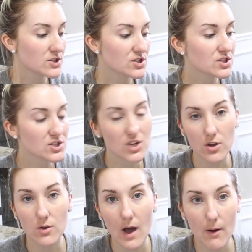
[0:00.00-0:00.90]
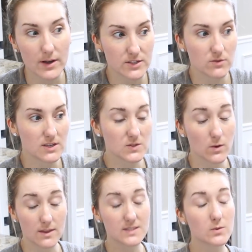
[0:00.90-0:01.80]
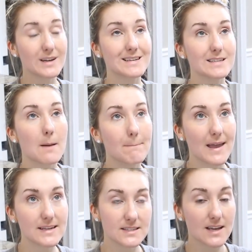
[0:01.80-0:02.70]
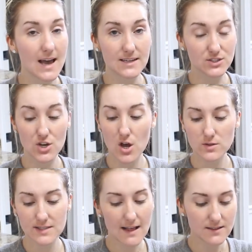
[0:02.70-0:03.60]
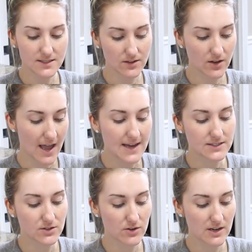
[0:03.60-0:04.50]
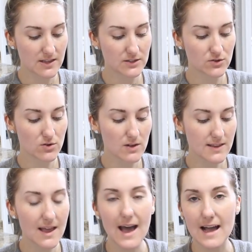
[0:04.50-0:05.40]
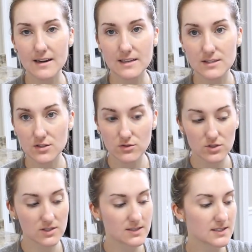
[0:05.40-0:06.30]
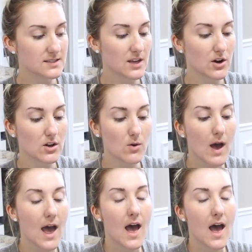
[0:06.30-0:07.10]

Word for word: Just to show you how I do this one. This one is amazing. It has no salicylic acid or anything, so don't let the acne solutions like scare you.